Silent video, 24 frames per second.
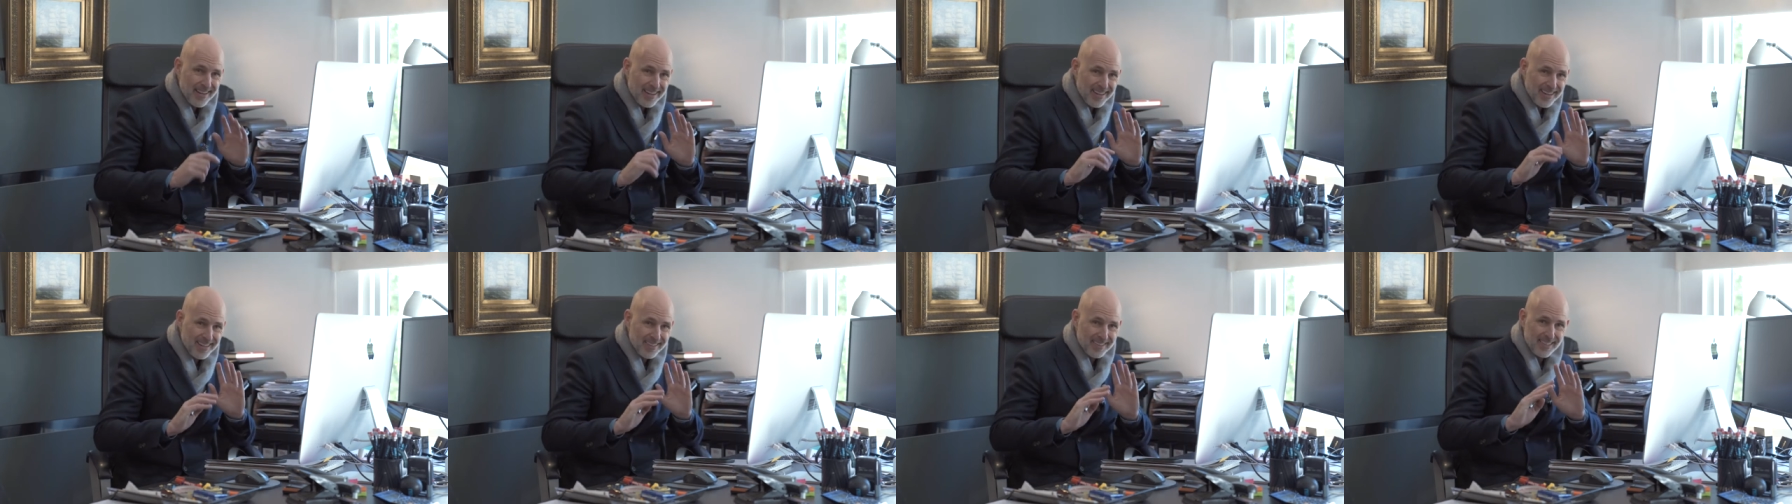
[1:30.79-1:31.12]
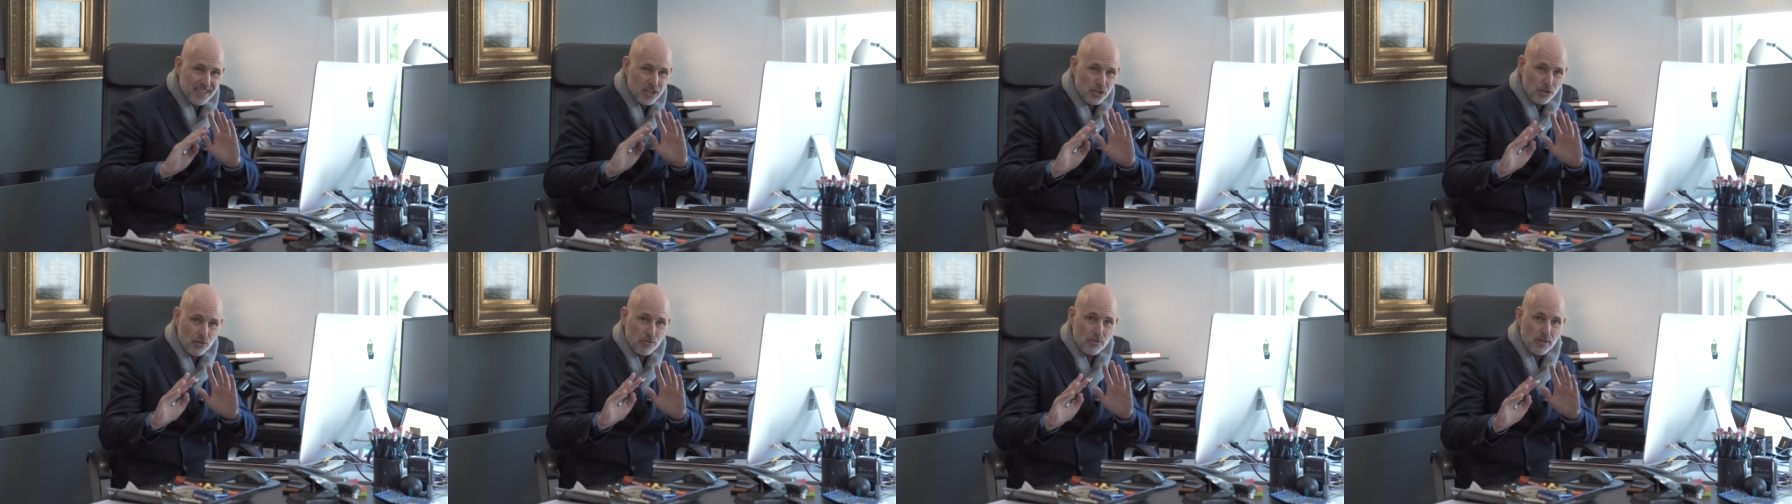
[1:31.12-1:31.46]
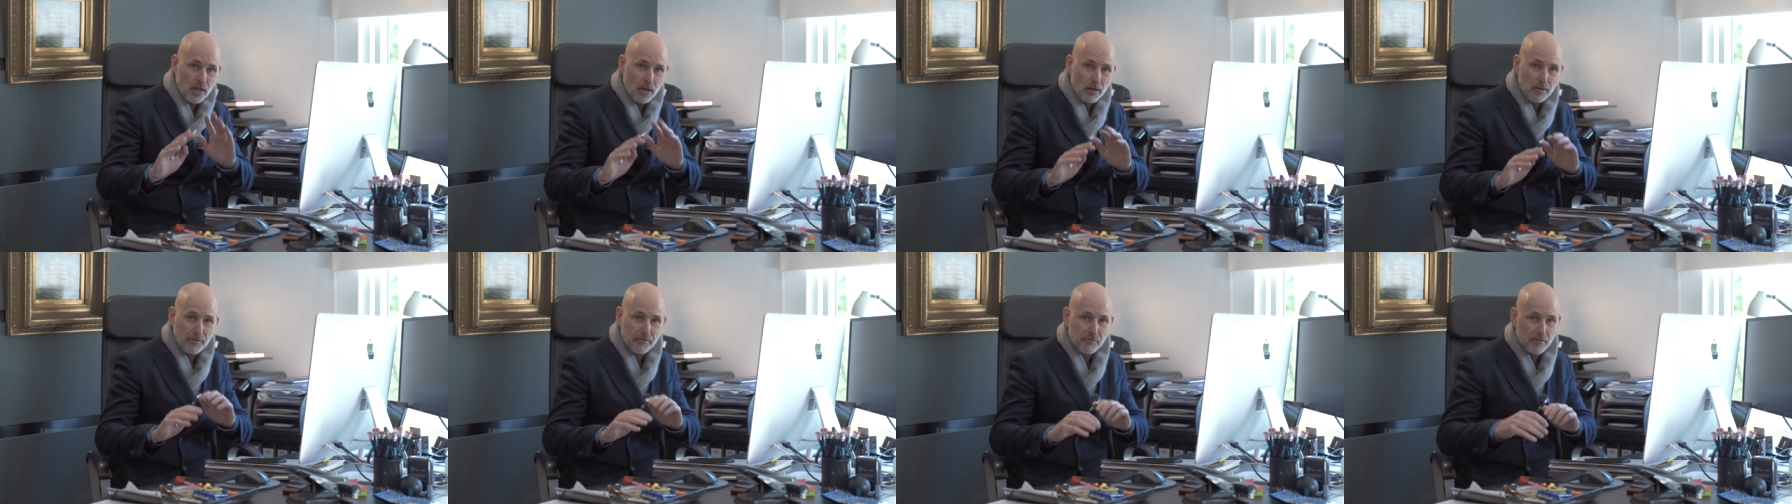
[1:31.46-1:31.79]
I said, you
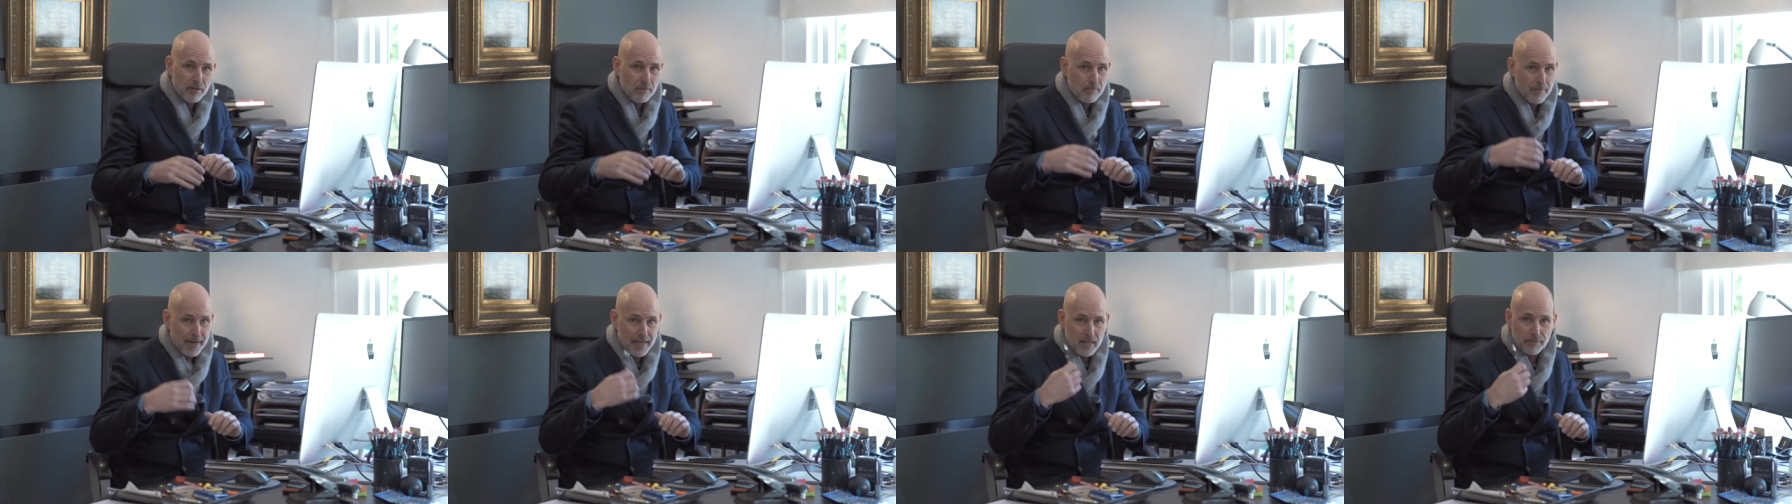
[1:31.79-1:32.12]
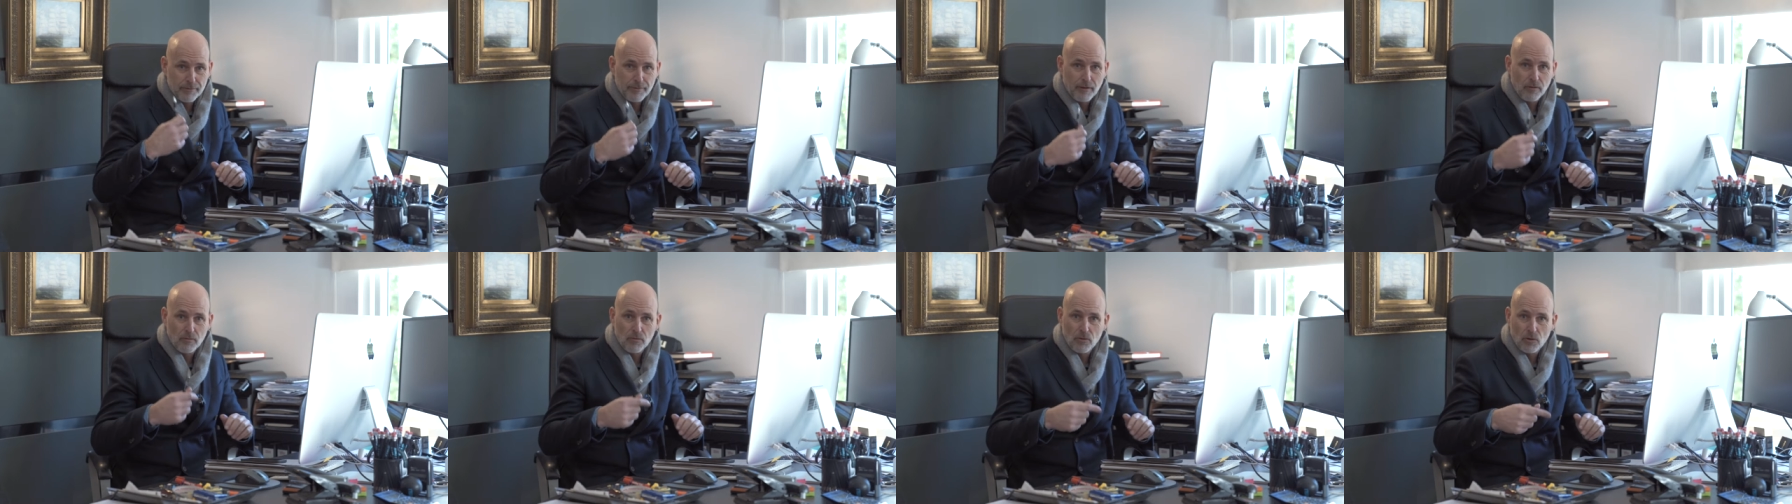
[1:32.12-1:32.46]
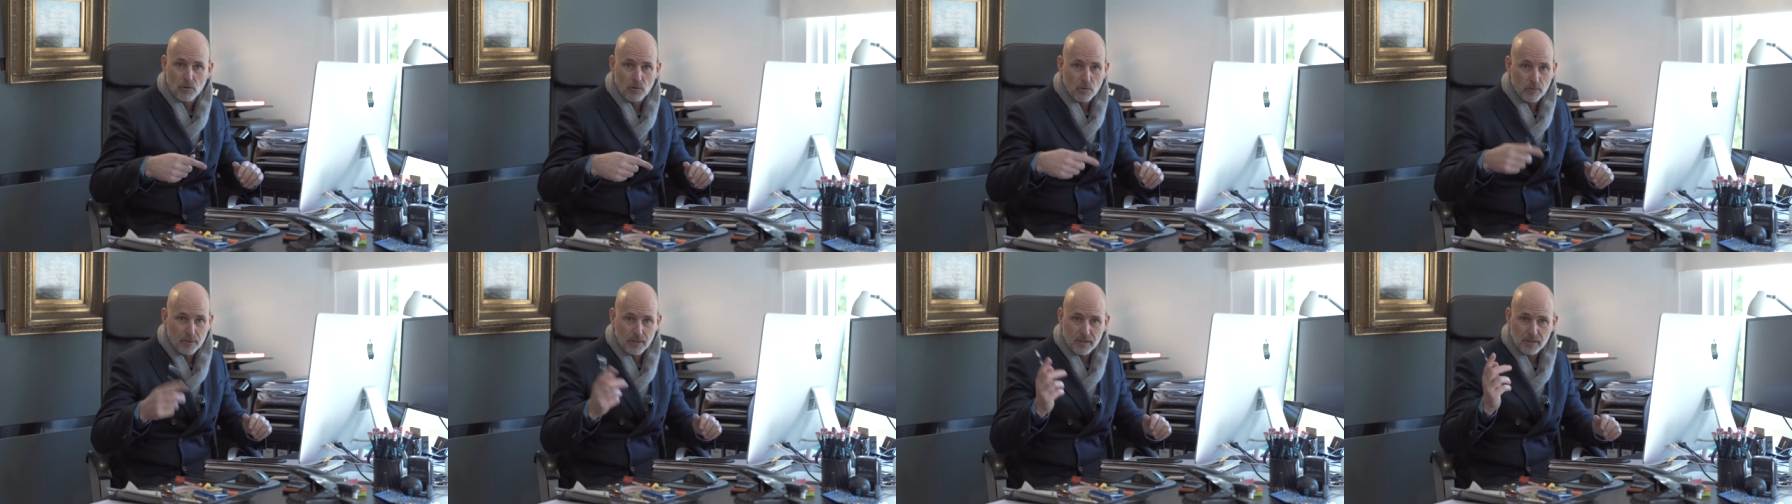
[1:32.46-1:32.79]
go for it, make the phone
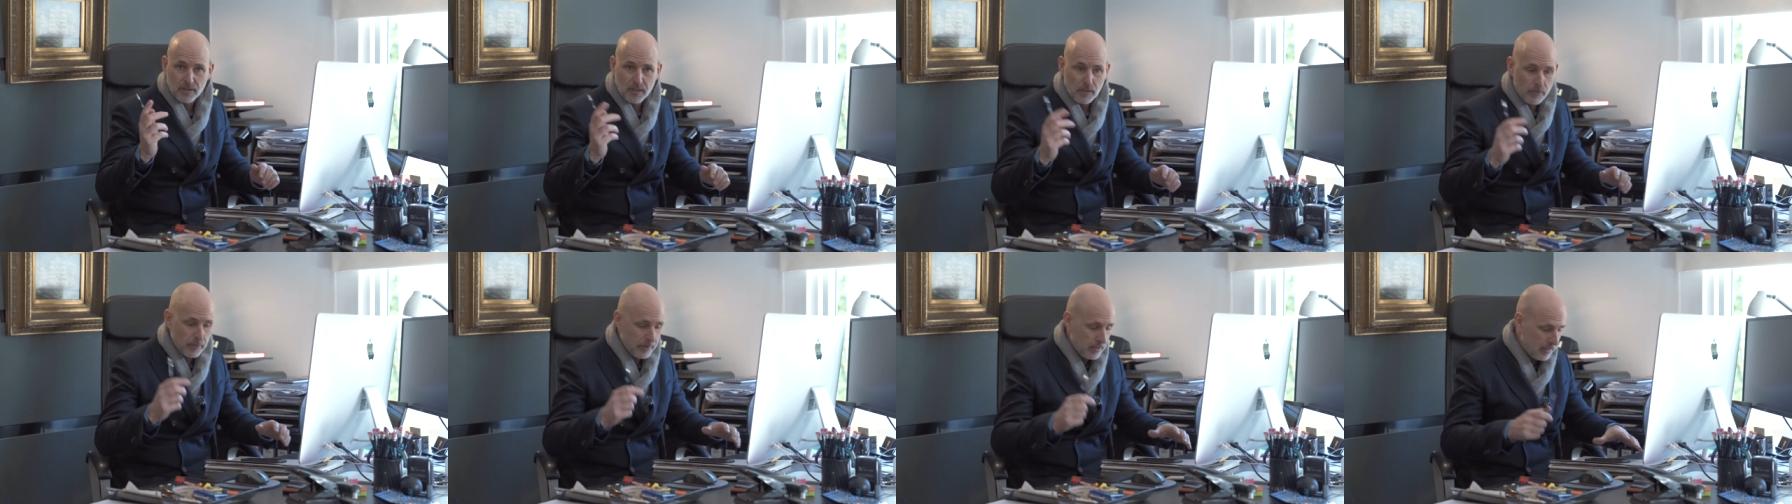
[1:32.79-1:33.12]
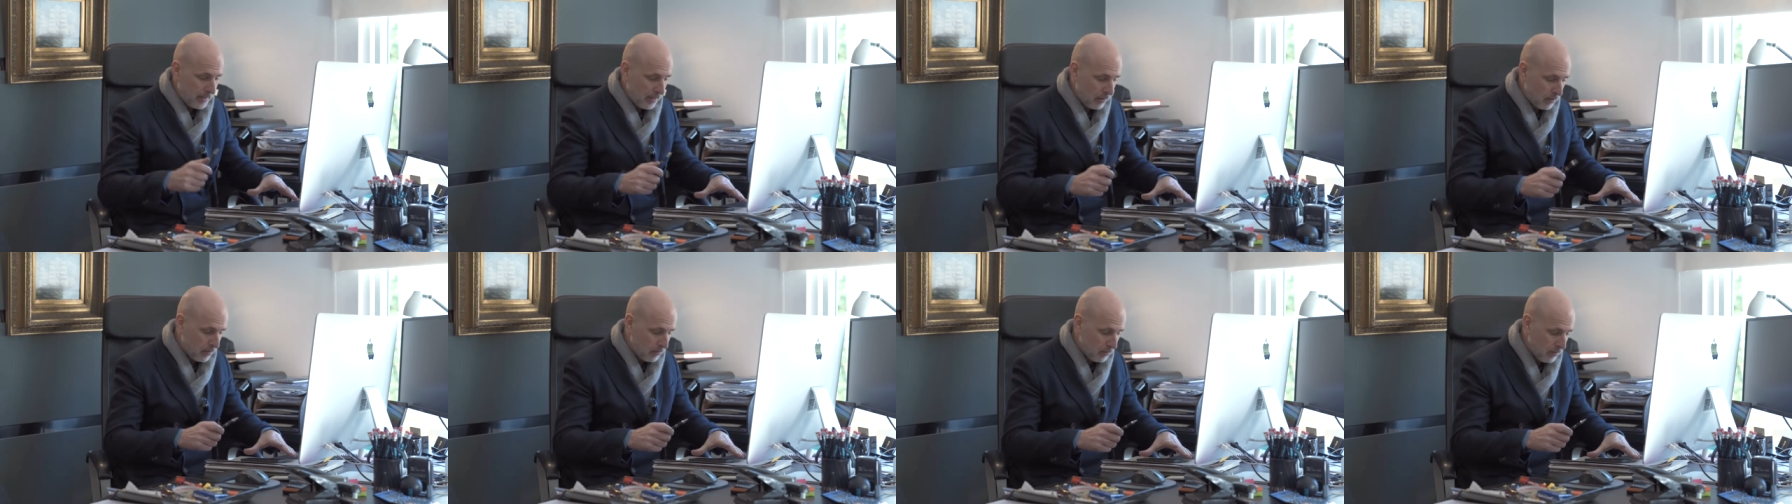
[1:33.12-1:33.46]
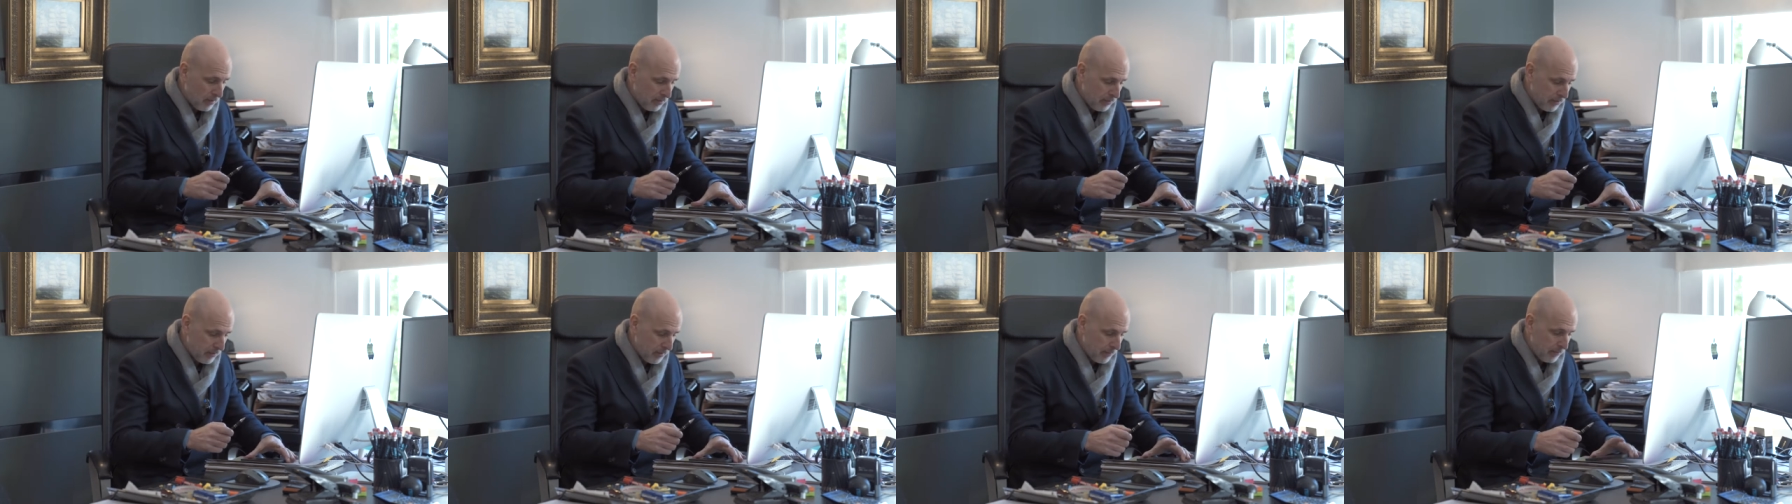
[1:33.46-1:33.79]
call and see what you get on
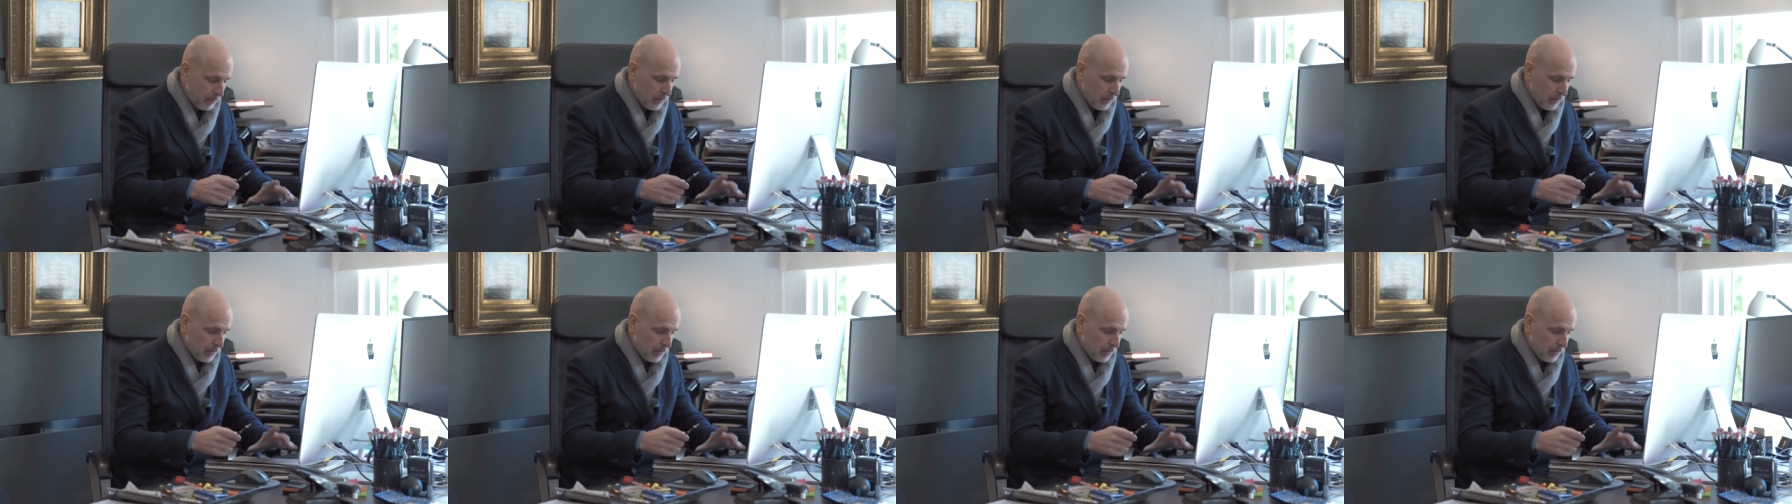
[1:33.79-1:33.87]
with.